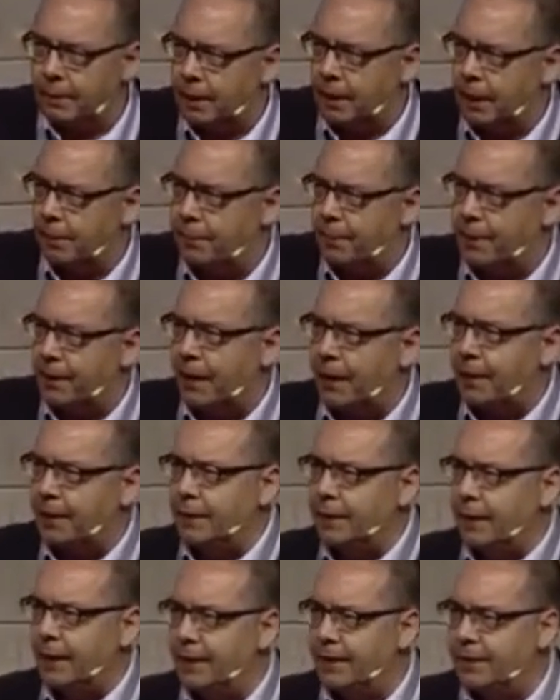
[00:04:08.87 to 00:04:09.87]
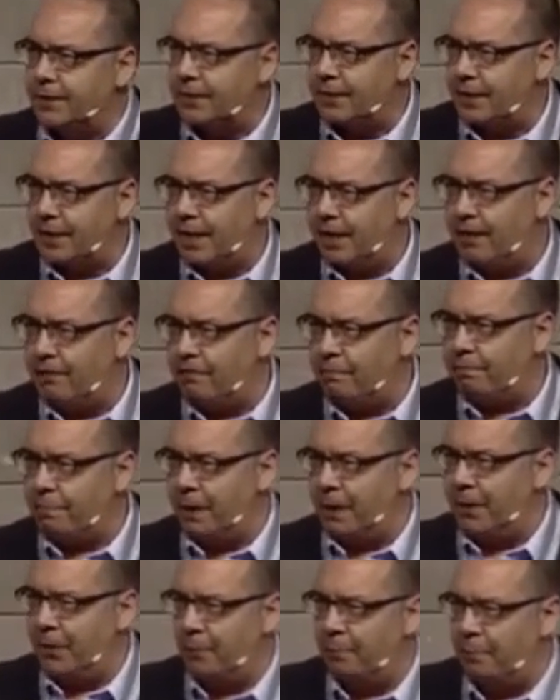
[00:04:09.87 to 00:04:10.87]
keep the garden nice, that have
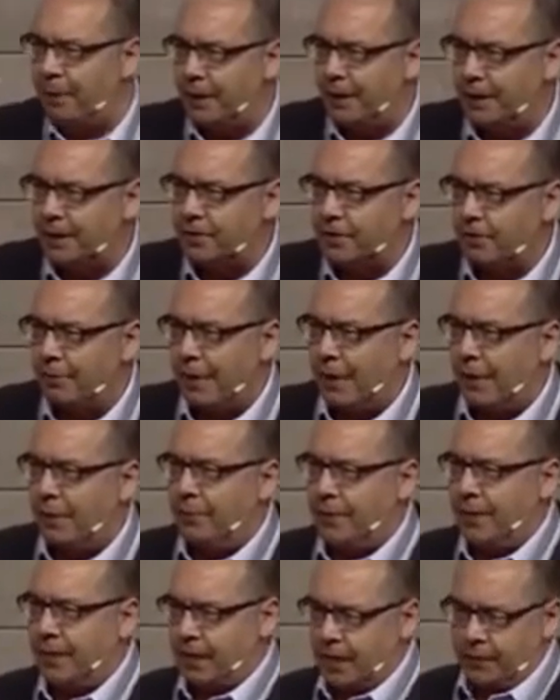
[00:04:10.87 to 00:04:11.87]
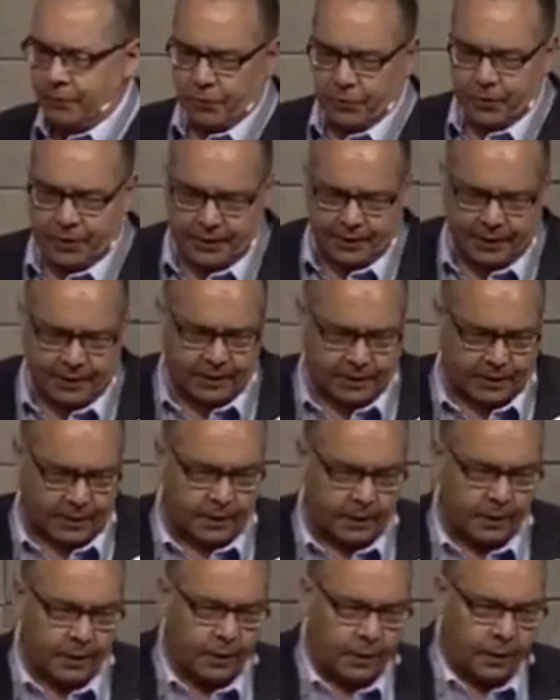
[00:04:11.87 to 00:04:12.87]
built the buildings around, that give you the ticketing
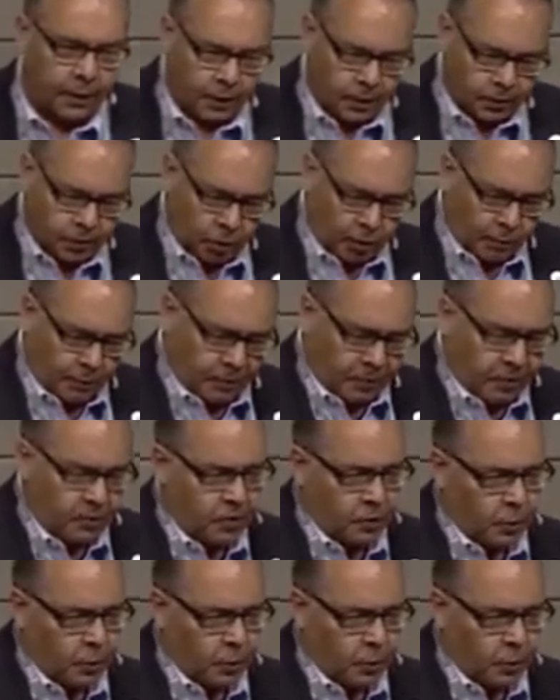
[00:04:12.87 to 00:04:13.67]
services.